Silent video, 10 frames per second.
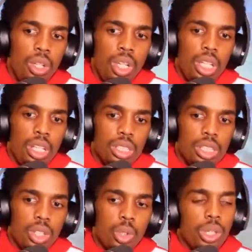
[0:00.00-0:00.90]
there's a
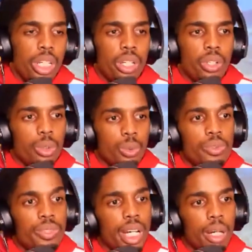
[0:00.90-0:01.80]
court here on a
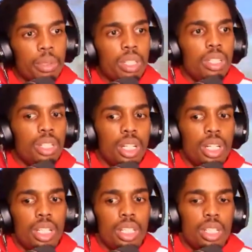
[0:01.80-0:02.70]
rooftop and
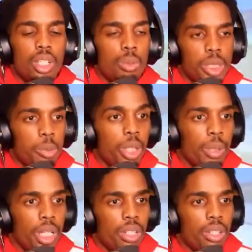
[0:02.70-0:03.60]
uh, Kobe spray
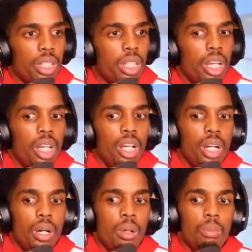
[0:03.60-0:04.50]
painted on it.
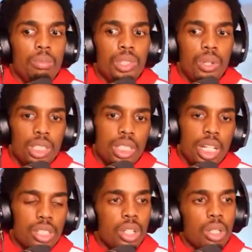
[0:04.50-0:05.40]
Um, so I just
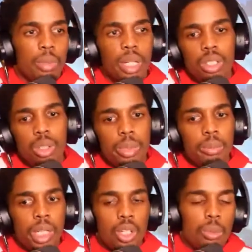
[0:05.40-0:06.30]
kind of talk about a little bit
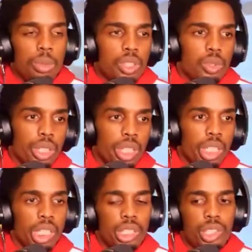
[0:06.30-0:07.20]
about Kobe's
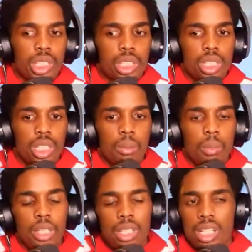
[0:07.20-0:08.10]
career and just um, how
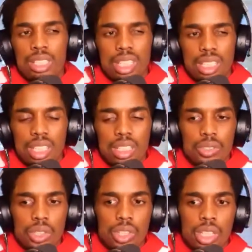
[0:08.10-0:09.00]
you can't take things for
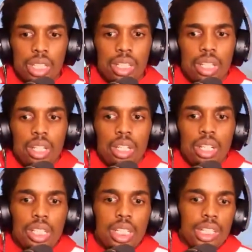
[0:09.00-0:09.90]
granted.
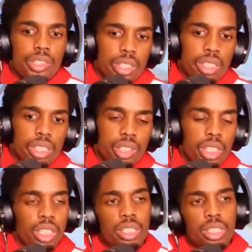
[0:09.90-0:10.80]
And then I transition
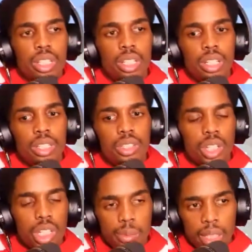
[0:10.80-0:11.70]
into
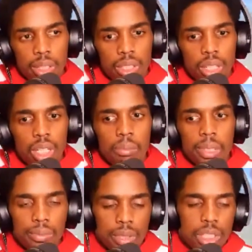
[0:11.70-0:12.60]
talking about um, my
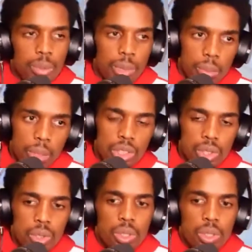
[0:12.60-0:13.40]
friend Jermaine Marshall,